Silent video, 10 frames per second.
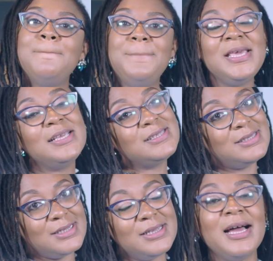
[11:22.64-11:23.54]

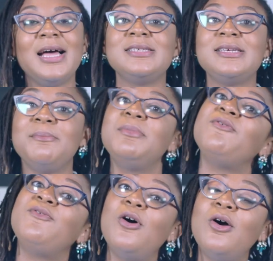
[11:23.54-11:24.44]
BC, as in
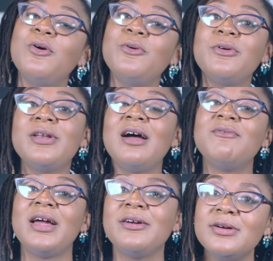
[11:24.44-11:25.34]
before
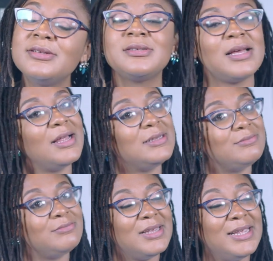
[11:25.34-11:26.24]
coronavirus,
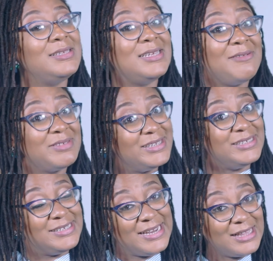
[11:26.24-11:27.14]
and AD, after
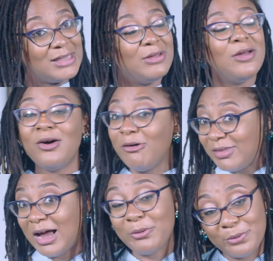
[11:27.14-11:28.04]
the death of
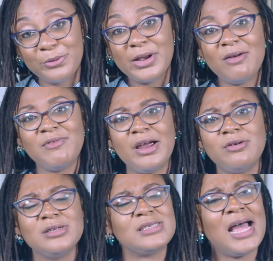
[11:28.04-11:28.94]
that
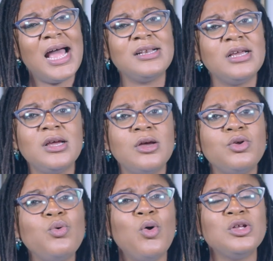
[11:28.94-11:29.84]
coronavirus. And
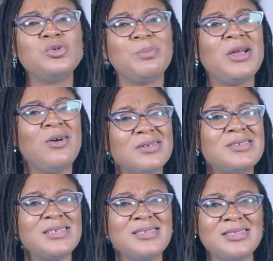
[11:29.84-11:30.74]
you want to be
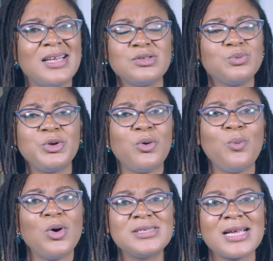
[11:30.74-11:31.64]
consistent. We
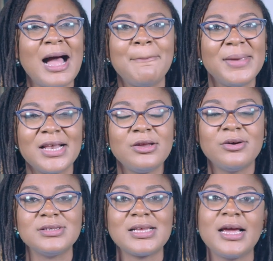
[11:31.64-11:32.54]
don't want
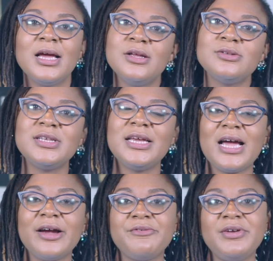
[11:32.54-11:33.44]
chameleons, like today you
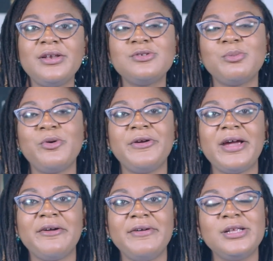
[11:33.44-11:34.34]
are green, tomorrow you
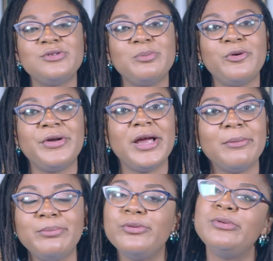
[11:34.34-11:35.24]
are red, tomorrow you
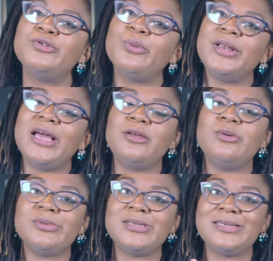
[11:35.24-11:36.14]
are blue. Which one are
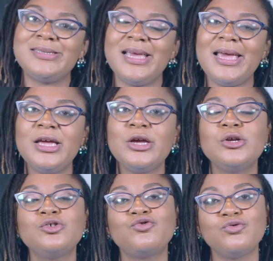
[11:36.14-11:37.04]
you? Stay
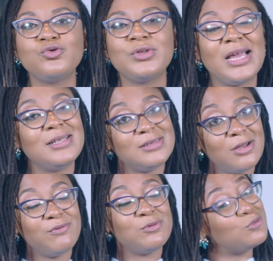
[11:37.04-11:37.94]
true to
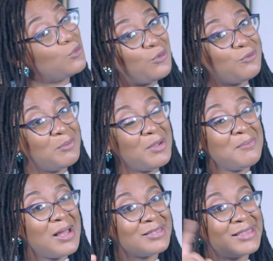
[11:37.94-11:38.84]
thyself. So
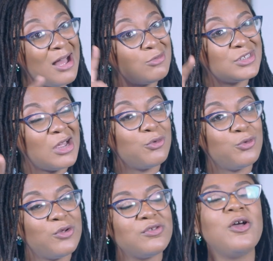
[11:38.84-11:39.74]
remember, thou shalt
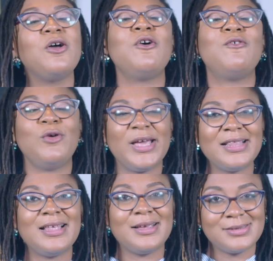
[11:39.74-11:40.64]
not
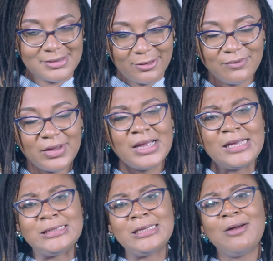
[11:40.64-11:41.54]
forget thyself.
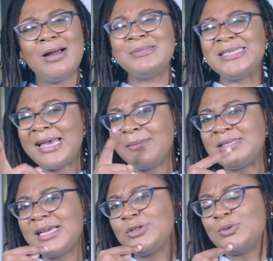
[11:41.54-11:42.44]
Now I'm
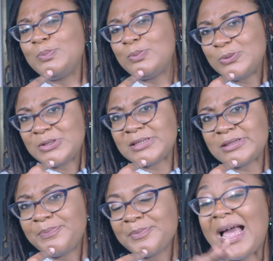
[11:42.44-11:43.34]
tempted to put
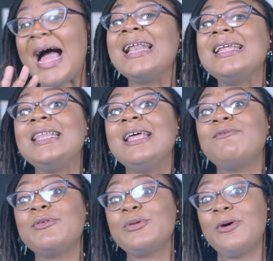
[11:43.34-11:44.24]
an
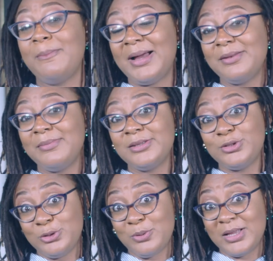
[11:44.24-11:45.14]
11th
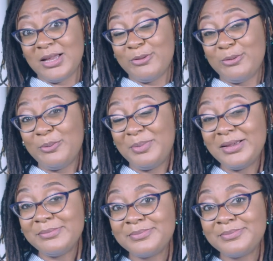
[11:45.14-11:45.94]
commandment. You know what that one will be?